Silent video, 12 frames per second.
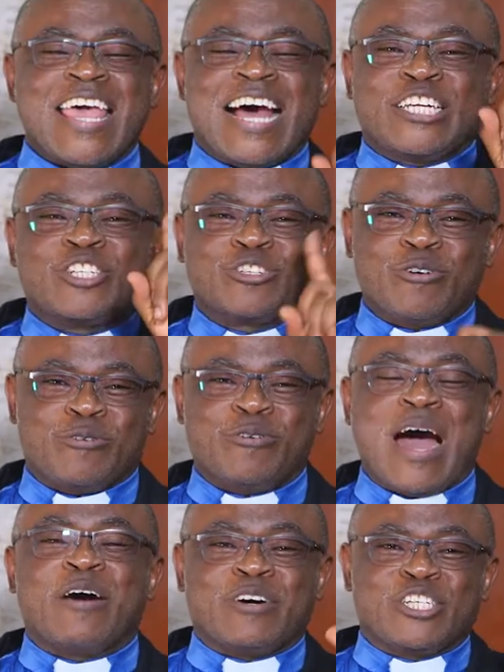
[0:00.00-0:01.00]
And so
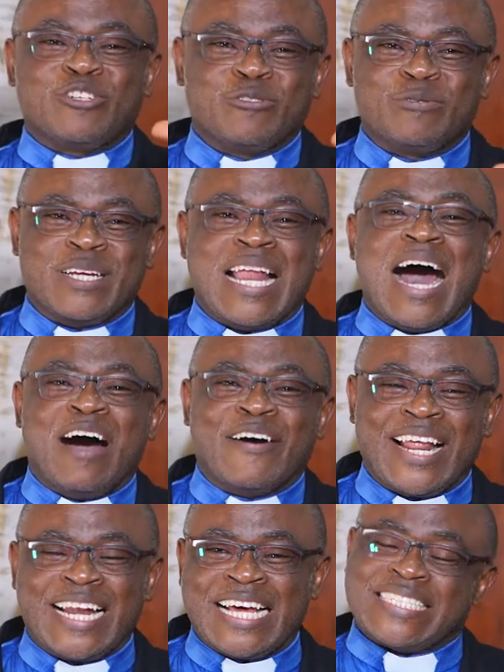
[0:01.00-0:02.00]
our children are our
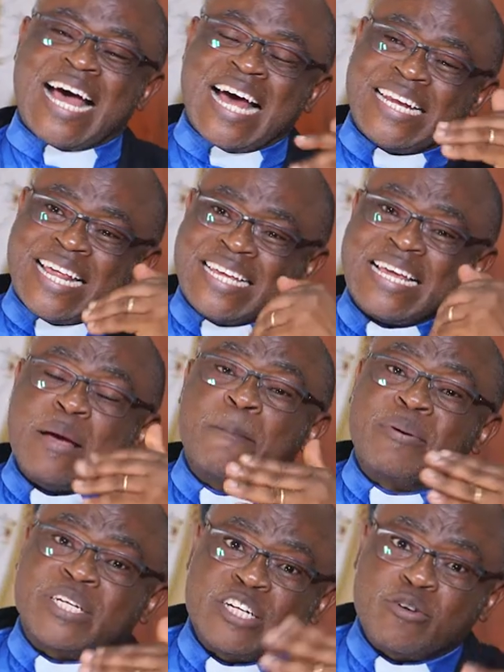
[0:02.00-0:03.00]
learners, and they
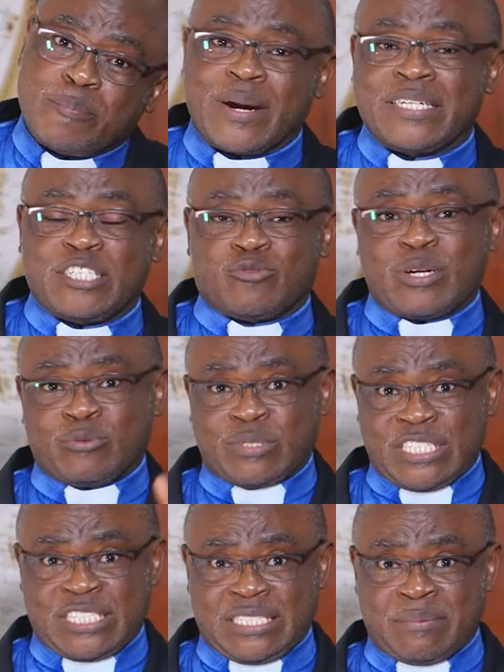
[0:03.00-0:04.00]
put into practice what we
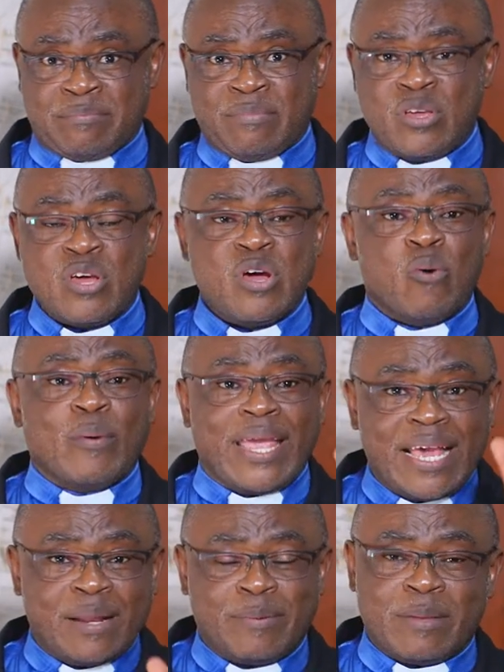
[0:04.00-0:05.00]
teach them. We
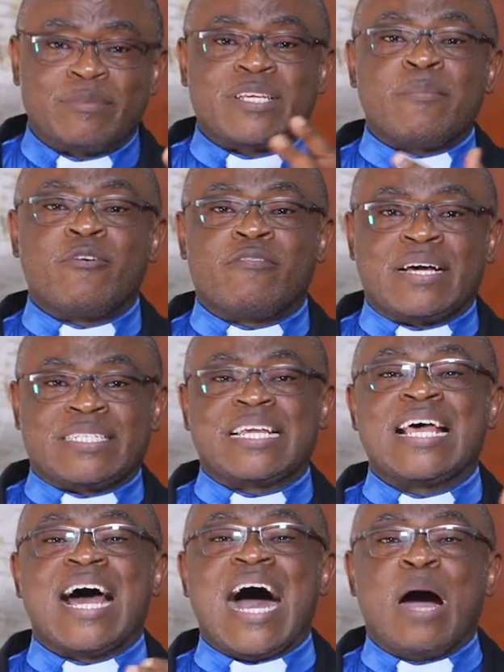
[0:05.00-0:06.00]
help them. Some of us
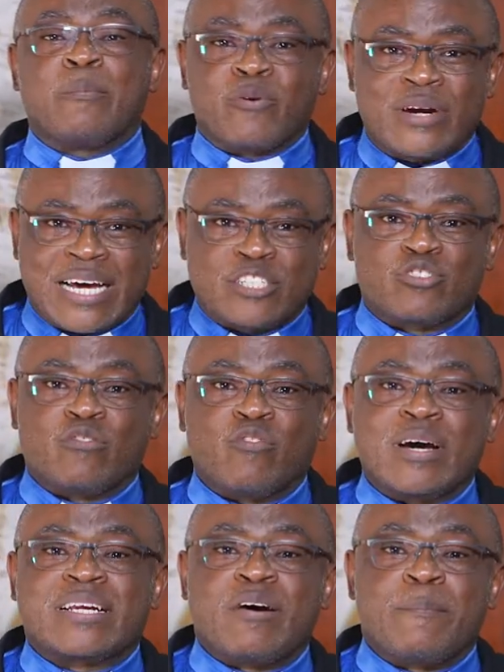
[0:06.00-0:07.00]
are products of
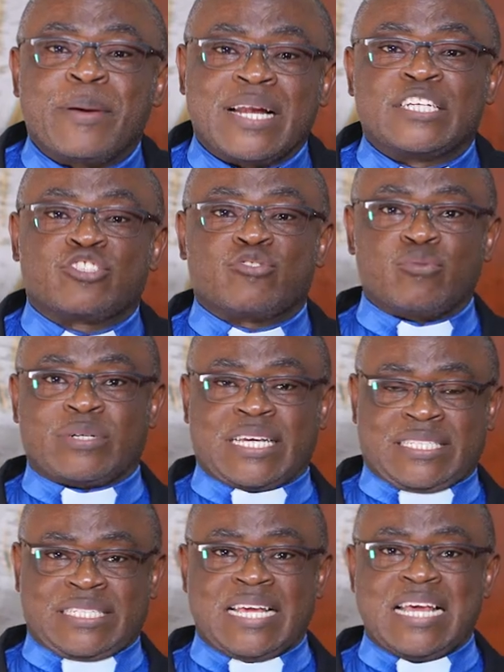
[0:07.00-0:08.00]
what our parents taught
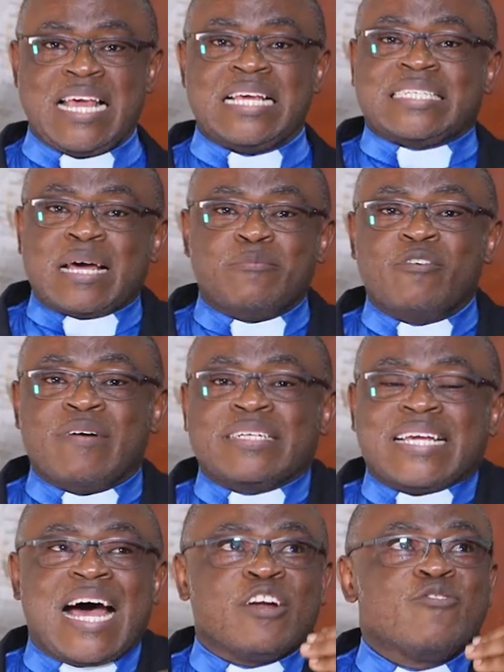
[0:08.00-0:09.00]
us. Some of
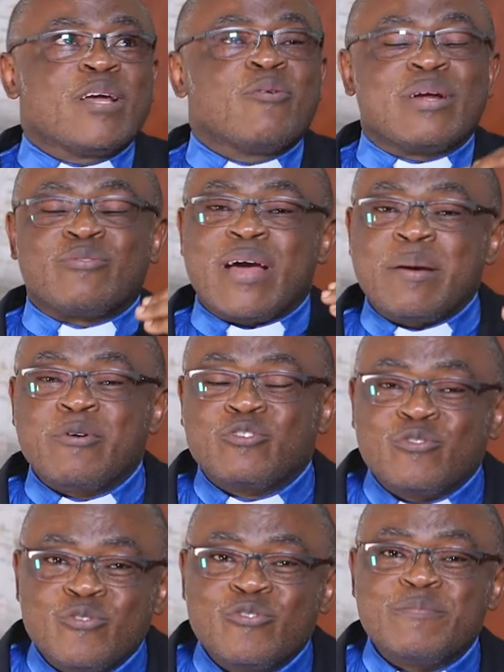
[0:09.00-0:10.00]
us are doing what we are able
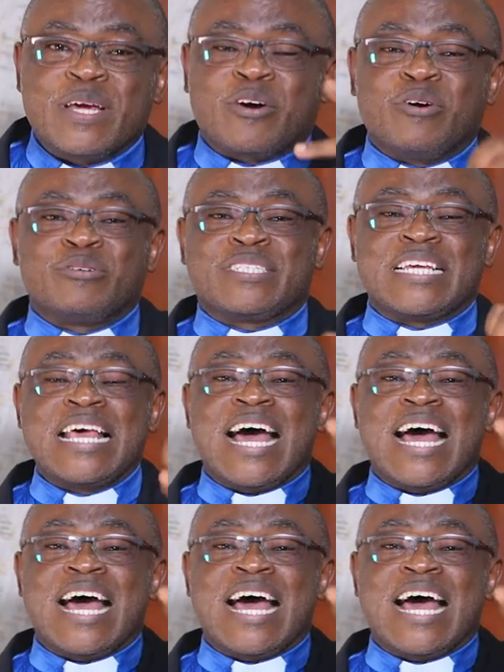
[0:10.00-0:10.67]
to do because